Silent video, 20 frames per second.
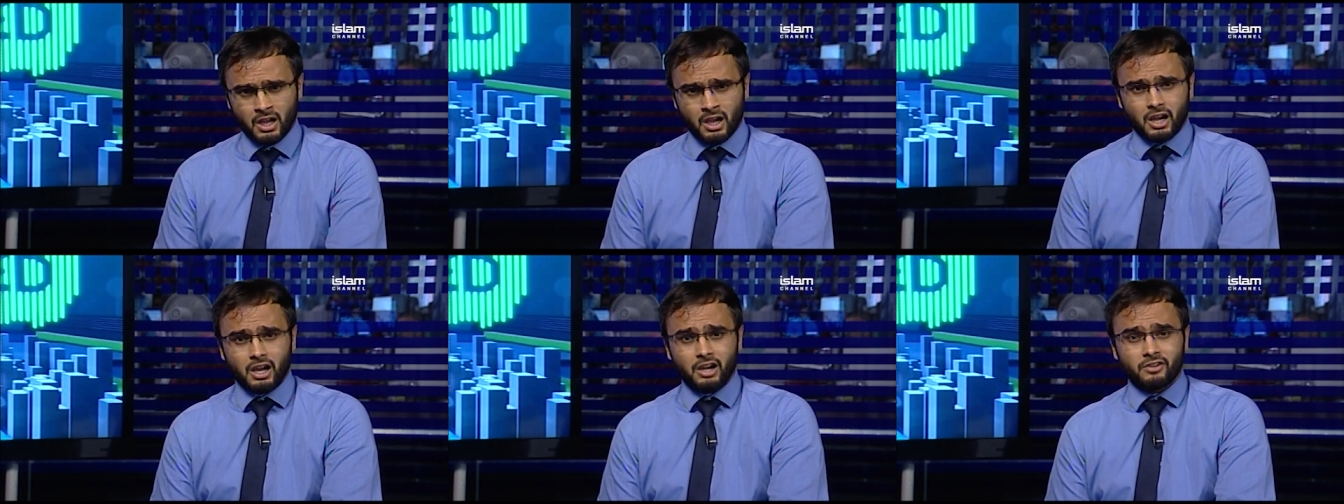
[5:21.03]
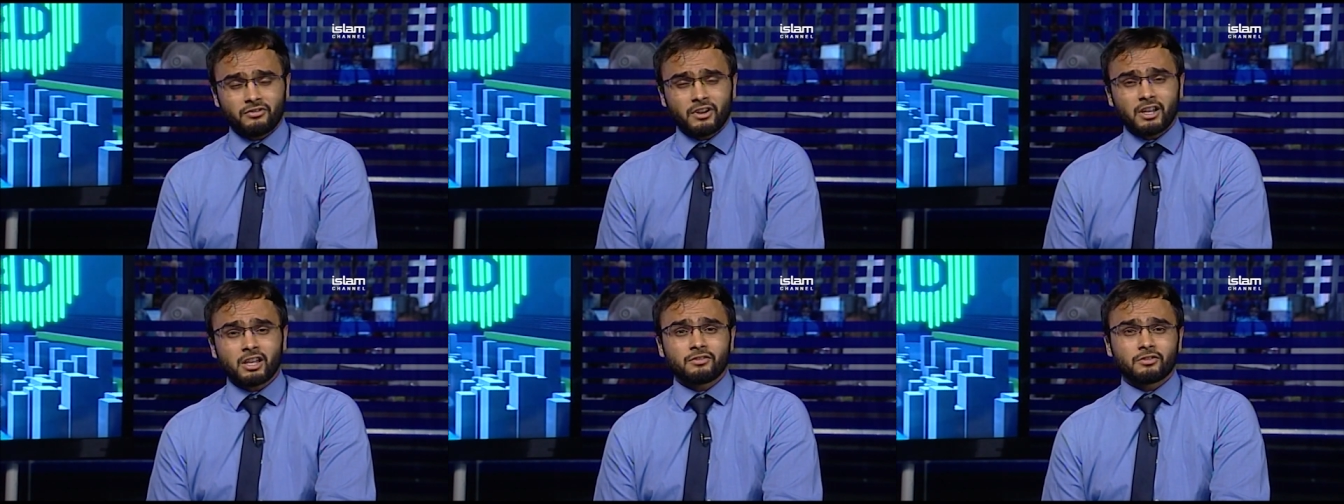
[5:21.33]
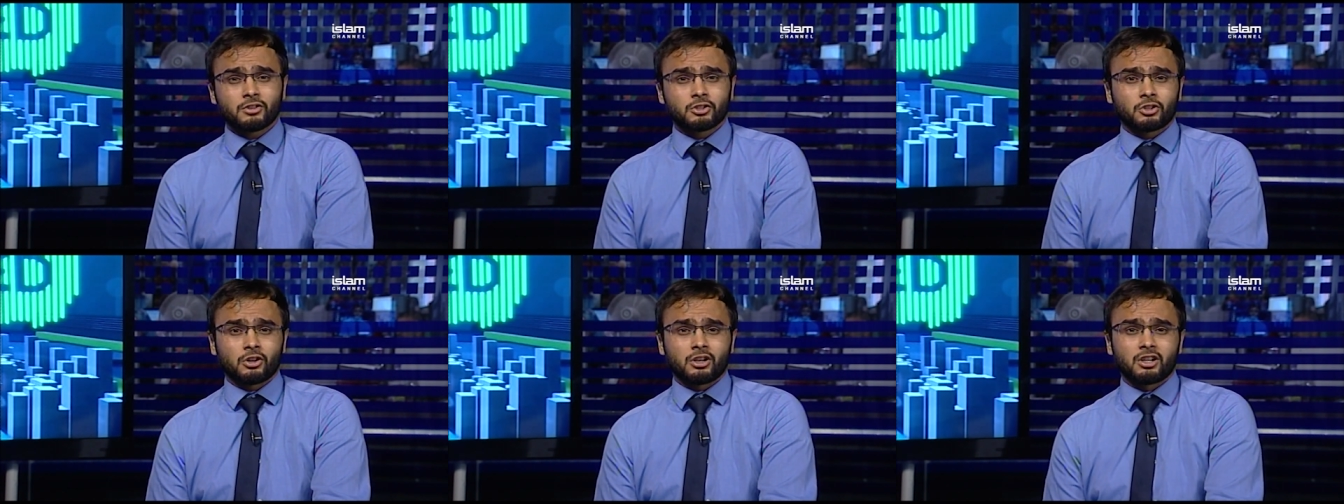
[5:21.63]
Uh, thank you
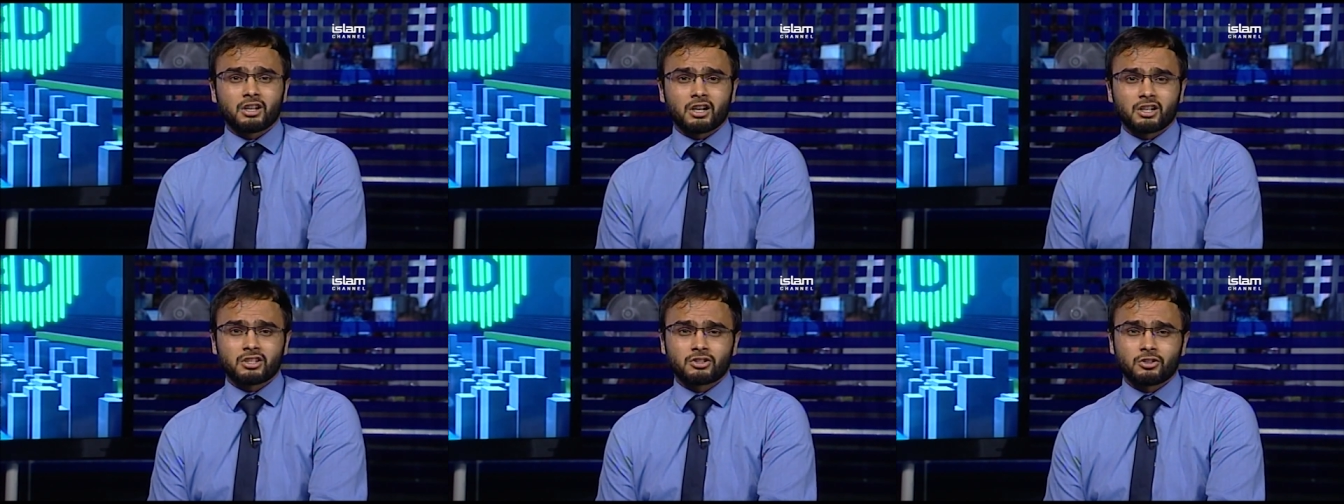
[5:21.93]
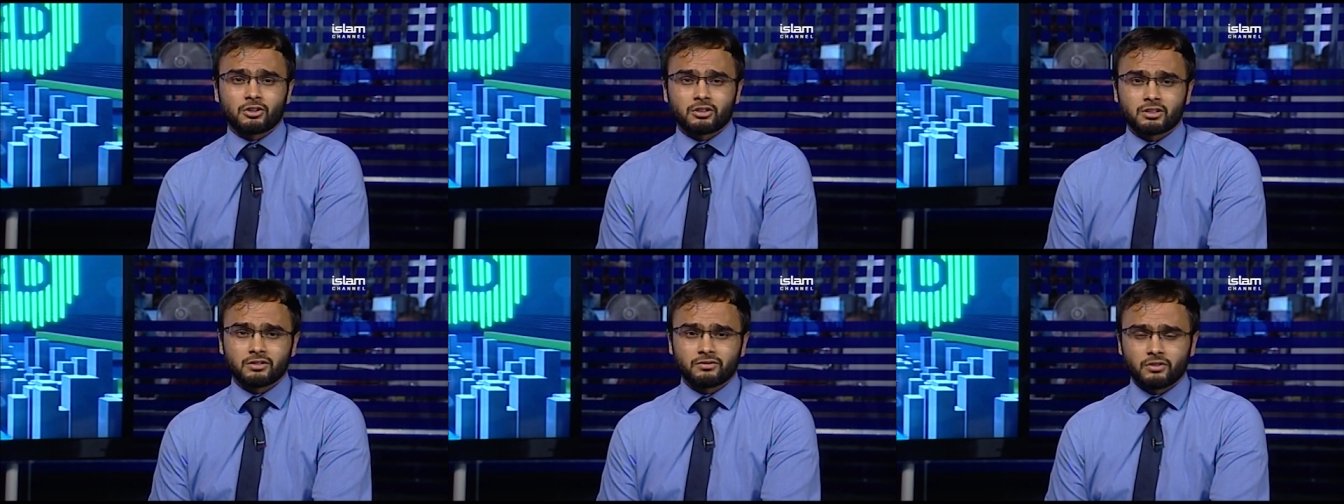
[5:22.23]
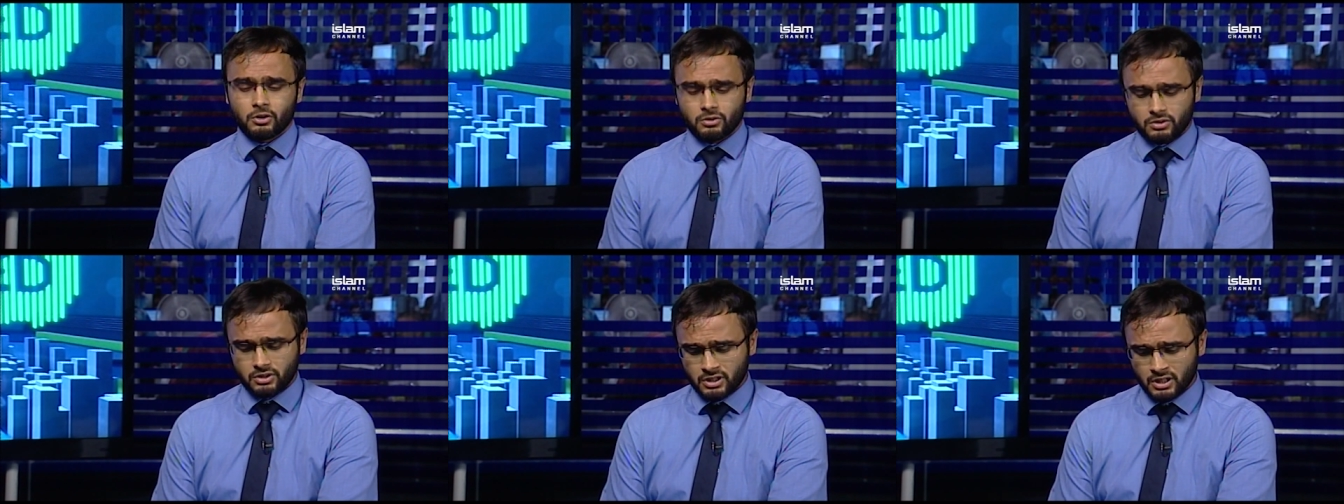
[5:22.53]
for joining us, Dr.
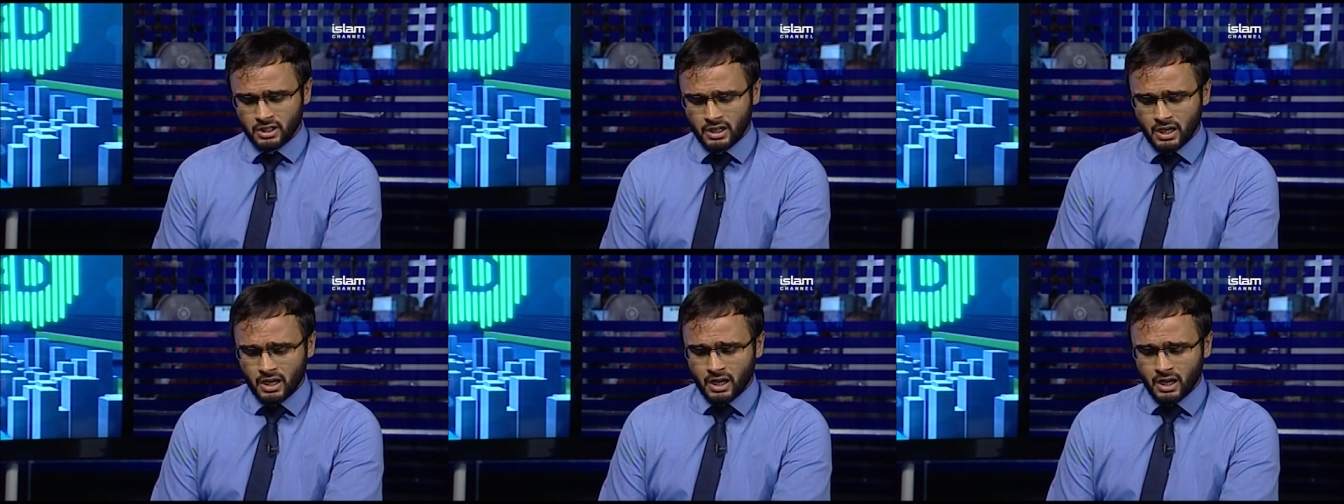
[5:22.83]
Volz.